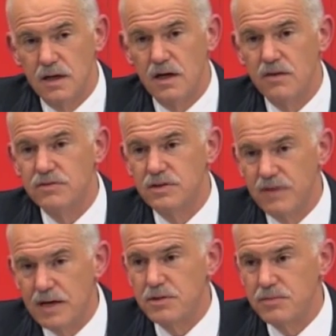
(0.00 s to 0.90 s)
of
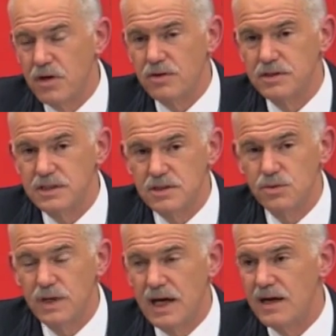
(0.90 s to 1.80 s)
developed democracies,
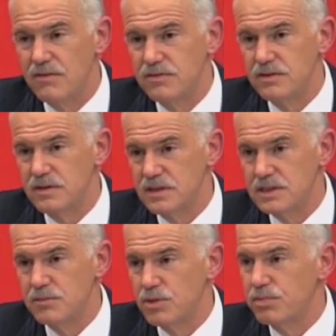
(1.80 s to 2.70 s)
we have the
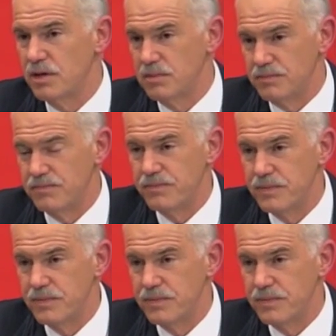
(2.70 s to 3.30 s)
similar problem.